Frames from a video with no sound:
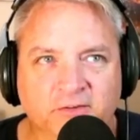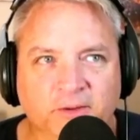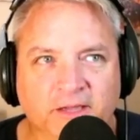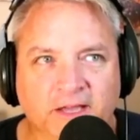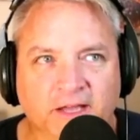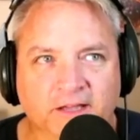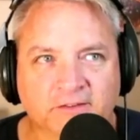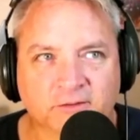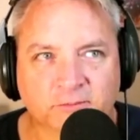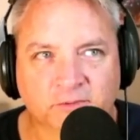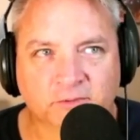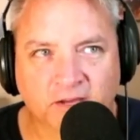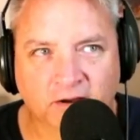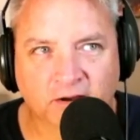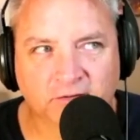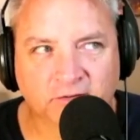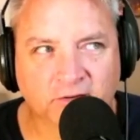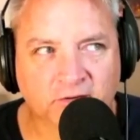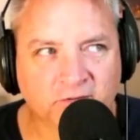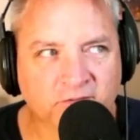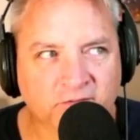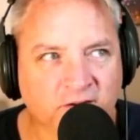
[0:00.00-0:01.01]
We got some
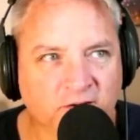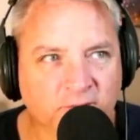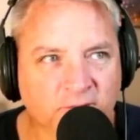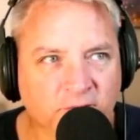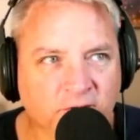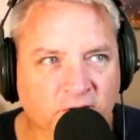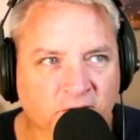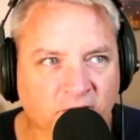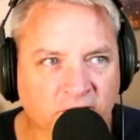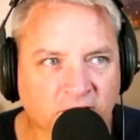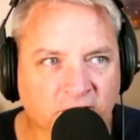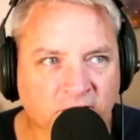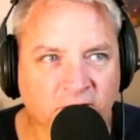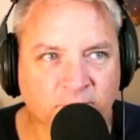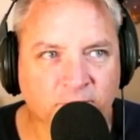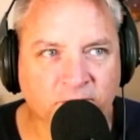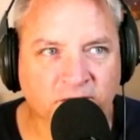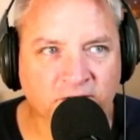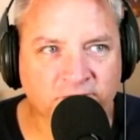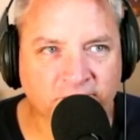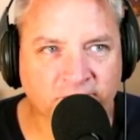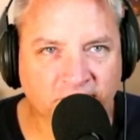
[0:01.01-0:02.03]
characters that are already going to
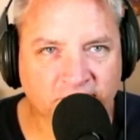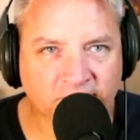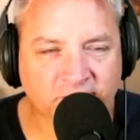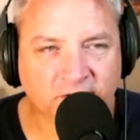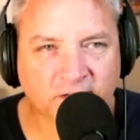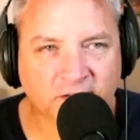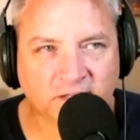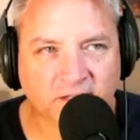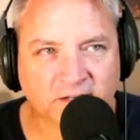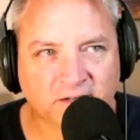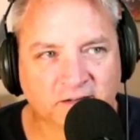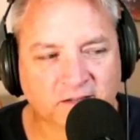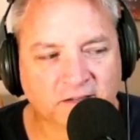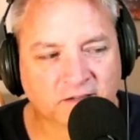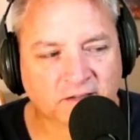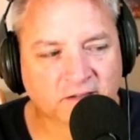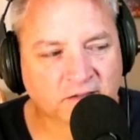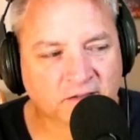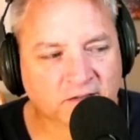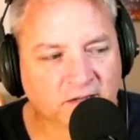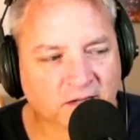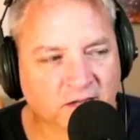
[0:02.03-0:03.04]
be invested in.
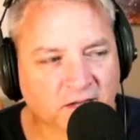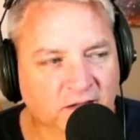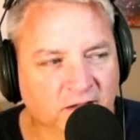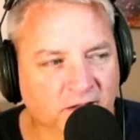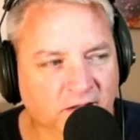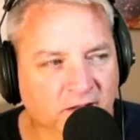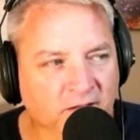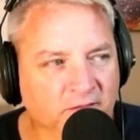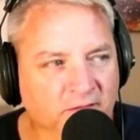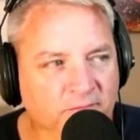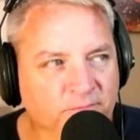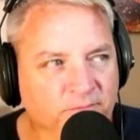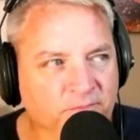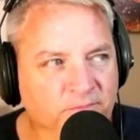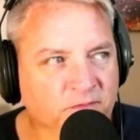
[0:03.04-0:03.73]
I